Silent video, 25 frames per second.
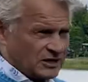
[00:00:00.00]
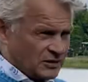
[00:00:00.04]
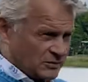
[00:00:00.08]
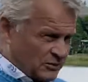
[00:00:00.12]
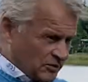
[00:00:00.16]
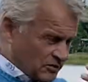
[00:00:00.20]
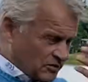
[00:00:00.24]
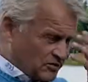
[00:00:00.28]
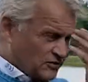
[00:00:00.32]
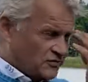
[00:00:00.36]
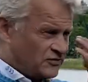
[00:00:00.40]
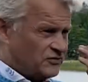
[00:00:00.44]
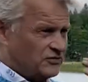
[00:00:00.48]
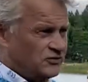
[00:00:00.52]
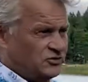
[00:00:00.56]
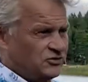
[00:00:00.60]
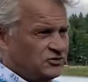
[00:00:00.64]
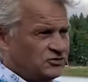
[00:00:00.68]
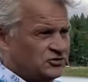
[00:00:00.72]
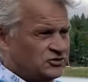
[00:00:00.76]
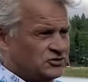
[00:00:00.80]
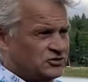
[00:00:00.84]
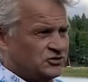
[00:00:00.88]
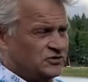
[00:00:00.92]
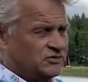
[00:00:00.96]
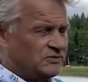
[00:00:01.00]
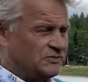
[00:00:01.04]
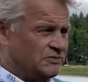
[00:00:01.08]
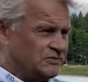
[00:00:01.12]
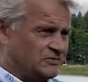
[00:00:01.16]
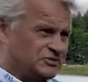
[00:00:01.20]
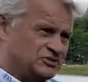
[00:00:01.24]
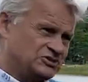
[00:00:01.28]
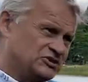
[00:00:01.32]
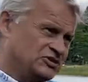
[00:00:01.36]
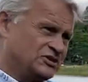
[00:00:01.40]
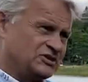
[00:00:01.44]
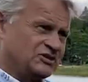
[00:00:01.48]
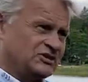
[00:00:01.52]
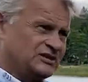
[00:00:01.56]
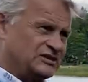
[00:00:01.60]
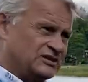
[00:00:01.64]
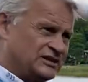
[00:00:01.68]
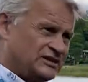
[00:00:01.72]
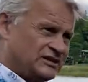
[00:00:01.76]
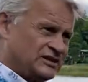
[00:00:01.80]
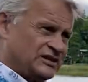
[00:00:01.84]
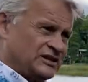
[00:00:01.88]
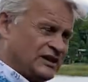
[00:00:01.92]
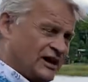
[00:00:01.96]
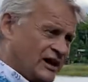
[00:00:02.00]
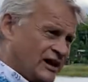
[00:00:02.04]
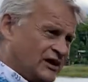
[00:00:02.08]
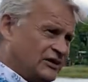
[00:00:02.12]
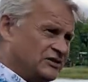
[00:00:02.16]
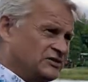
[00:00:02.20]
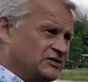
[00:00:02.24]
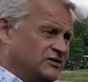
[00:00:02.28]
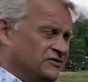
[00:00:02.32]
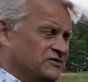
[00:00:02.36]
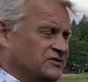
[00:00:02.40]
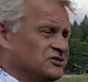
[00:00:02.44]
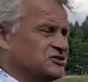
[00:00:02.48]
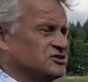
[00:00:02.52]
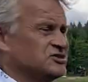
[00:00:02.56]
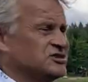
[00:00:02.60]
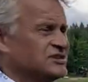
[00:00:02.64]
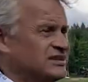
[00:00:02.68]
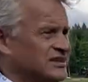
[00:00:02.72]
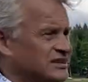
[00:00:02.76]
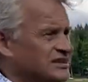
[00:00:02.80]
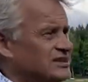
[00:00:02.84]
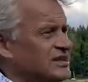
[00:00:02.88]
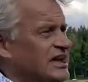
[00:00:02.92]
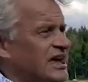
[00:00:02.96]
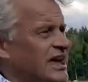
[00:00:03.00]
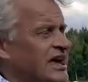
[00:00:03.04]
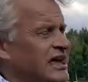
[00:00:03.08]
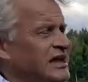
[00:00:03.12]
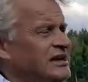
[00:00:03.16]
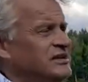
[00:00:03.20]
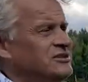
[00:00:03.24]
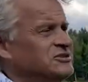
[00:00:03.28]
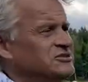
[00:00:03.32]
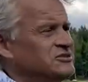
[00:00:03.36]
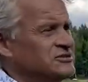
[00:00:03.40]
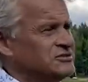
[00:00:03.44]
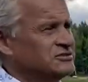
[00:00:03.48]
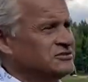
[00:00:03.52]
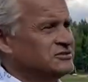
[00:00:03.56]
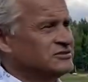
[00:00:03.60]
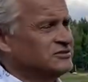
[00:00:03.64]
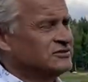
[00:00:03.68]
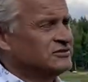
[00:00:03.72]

about the future, particularly the artificial intelligence,